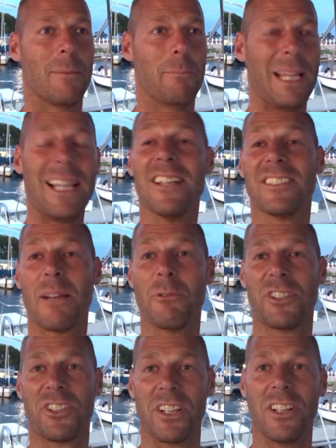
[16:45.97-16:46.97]
because I
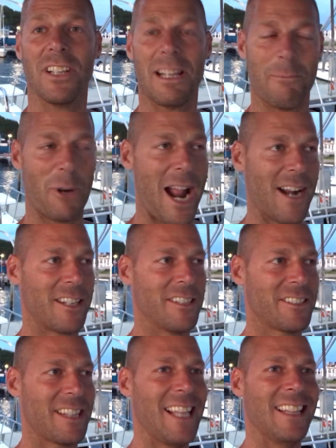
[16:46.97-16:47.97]
was still in
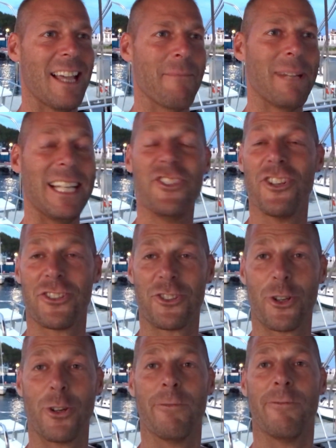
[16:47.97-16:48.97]
practice, they let me just
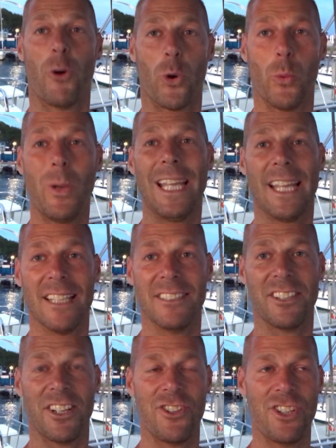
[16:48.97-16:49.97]
serve 4
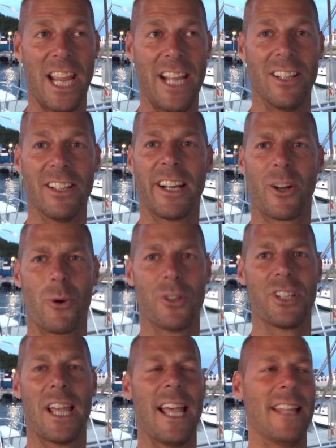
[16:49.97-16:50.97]
weekends in jail. And of
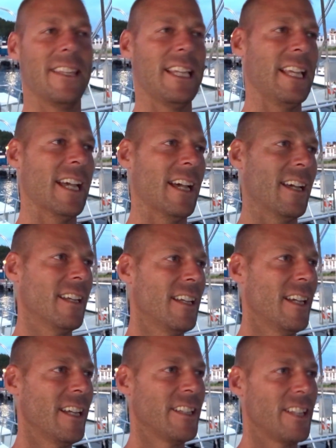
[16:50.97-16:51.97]
course I had the
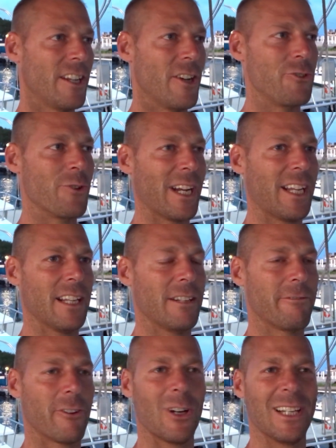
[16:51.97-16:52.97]
no drinking
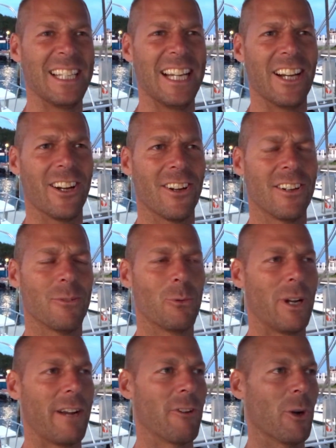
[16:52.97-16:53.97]
for a year,
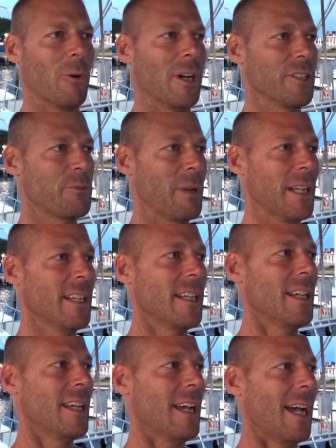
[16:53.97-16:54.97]
whatever it was. But
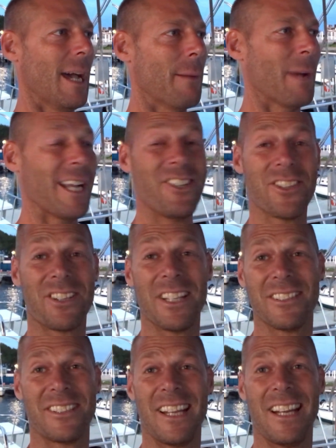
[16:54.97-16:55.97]
I just
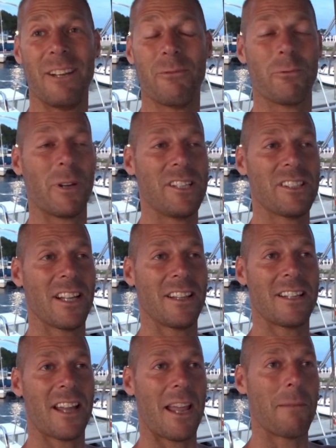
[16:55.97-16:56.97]
didn't see any reason at the
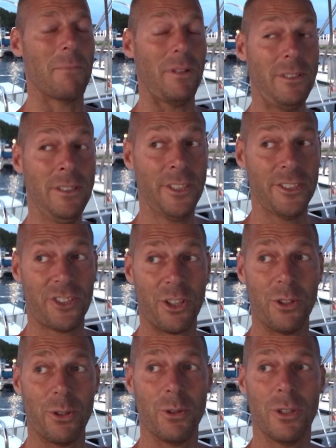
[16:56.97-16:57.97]
time
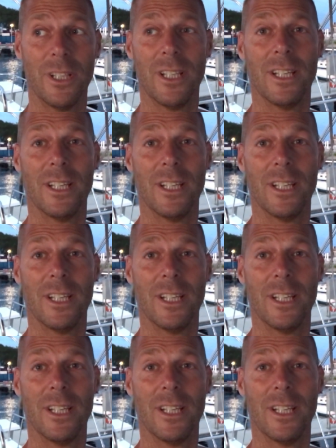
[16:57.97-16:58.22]
to